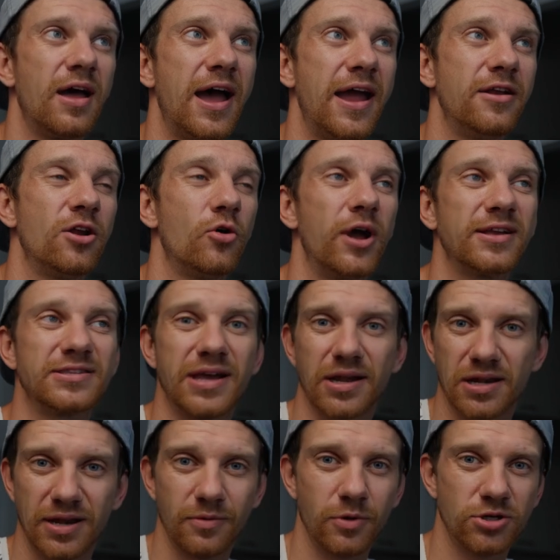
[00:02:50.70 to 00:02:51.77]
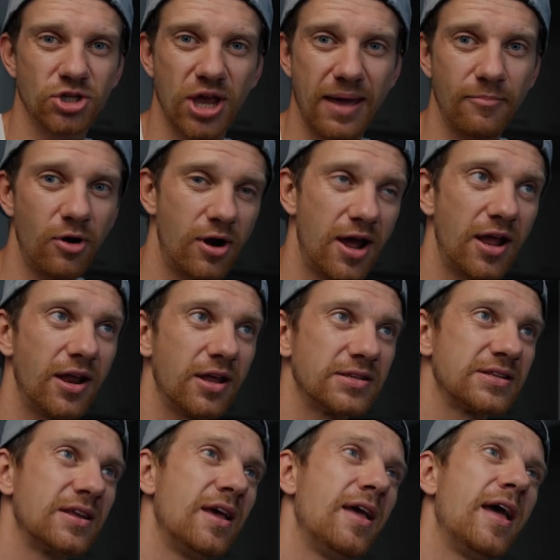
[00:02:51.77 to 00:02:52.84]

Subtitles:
I know exactly which camera it is,